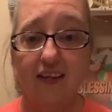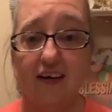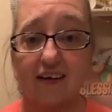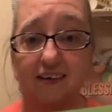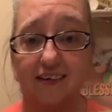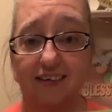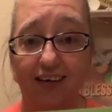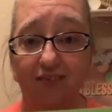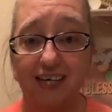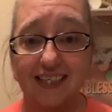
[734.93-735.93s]
not the herd.
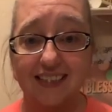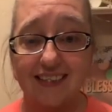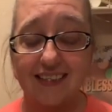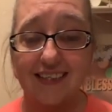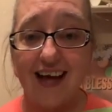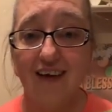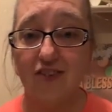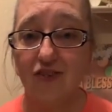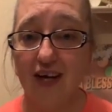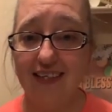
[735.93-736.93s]
And when I
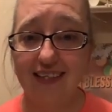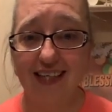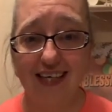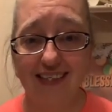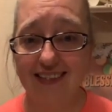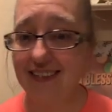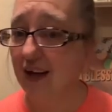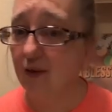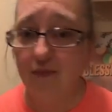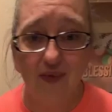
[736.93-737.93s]
was trying to think of
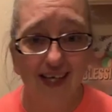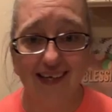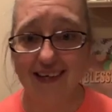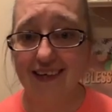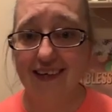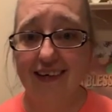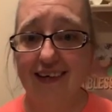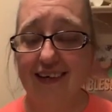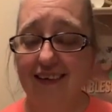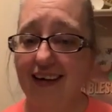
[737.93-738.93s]
something
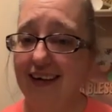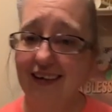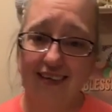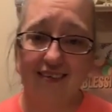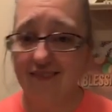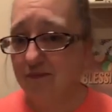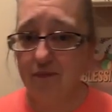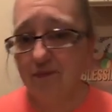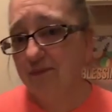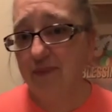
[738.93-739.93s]
that I could
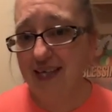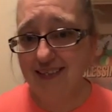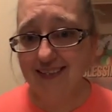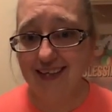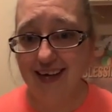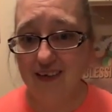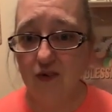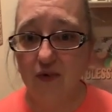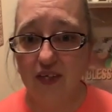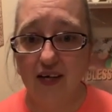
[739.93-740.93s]
piece
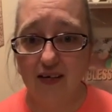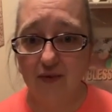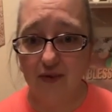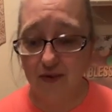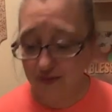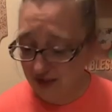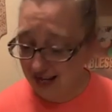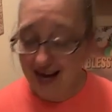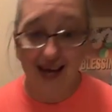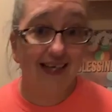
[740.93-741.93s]
together with Carol Ruth.
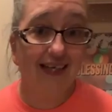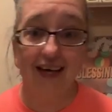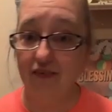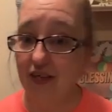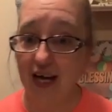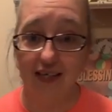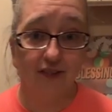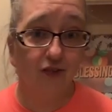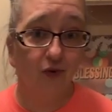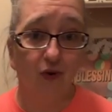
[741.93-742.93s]
I didn't have a
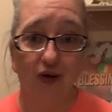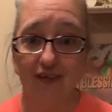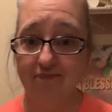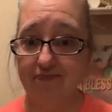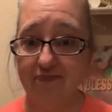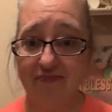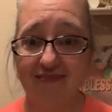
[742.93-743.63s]
dinosaur.